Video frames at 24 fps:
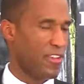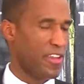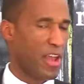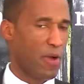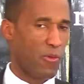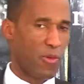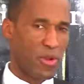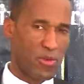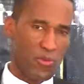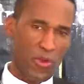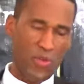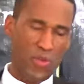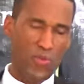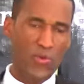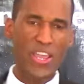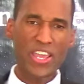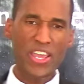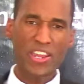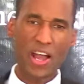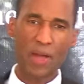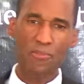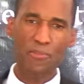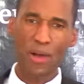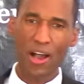Now, when we
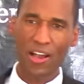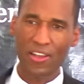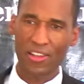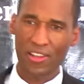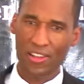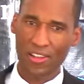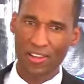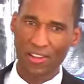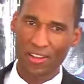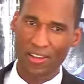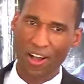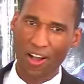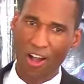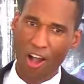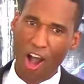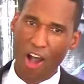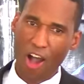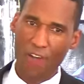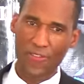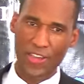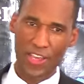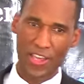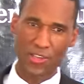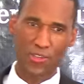read about a
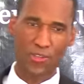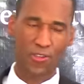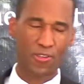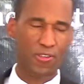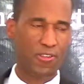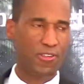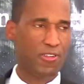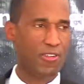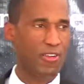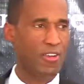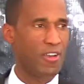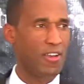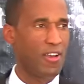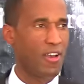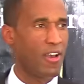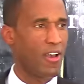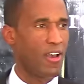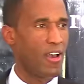harvest,